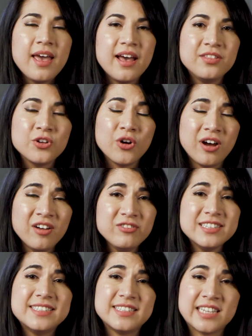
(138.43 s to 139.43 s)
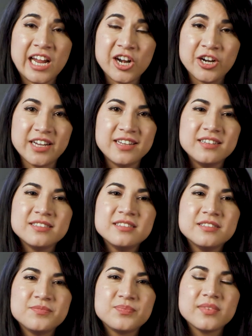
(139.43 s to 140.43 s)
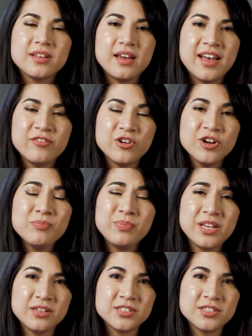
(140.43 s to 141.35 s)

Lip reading: And they're often scary. I've heard